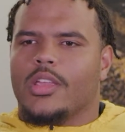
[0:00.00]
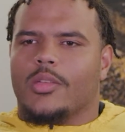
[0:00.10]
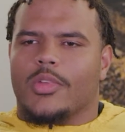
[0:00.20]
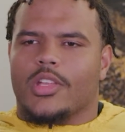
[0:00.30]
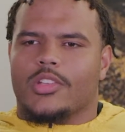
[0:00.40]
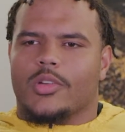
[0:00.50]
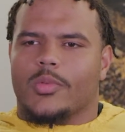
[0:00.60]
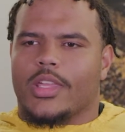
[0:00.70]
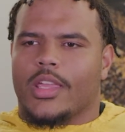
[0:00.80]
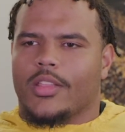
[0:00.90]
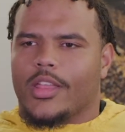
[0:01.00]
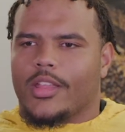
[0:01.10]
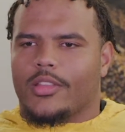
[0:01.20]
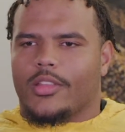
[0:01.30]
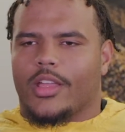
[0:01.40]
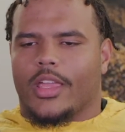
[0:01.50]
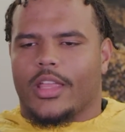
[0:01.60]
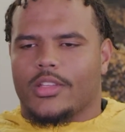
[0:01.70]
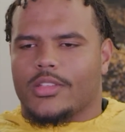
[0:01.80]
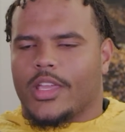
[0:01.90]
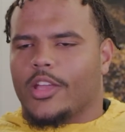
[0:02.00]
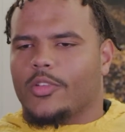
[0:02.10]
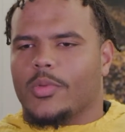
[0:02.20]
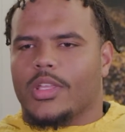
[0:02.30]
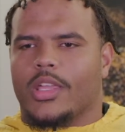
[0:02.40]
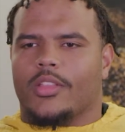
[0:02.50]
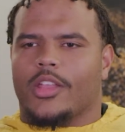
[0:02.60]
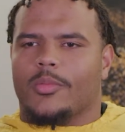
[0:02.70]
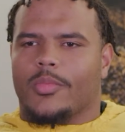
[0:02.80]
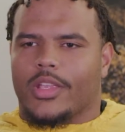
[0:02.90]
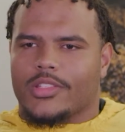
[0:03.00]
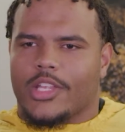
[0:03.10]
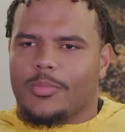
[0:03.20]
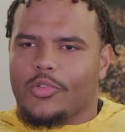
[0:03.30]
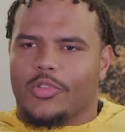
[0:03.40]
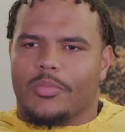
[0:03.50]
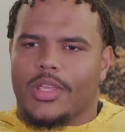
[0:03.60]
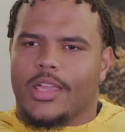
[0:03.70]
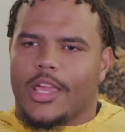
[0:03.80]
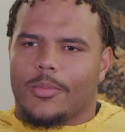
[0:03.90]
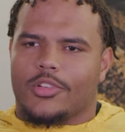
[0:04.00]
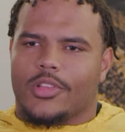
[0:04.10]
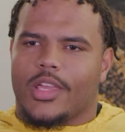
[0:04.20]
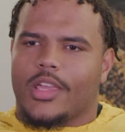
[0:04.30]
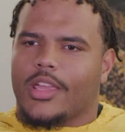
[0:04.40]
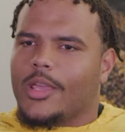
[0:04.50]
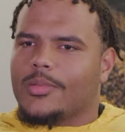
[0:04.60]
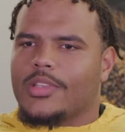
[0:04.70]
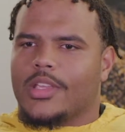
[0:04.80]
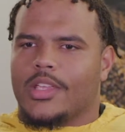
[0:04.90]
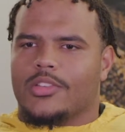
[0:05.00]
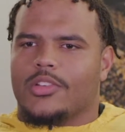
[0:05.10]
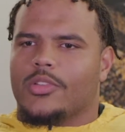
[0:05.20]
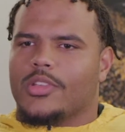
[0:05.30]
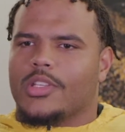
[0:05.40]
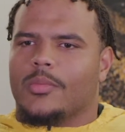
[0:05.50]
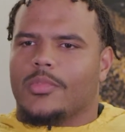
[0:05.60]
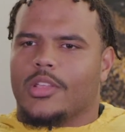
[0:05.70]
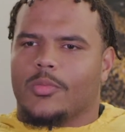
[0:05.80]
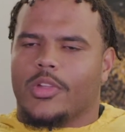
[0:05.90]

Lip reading: and make sure we can't let, like at the tackle, we can't let them escape through the B gaps or the A gaps, and the ends know the same thing.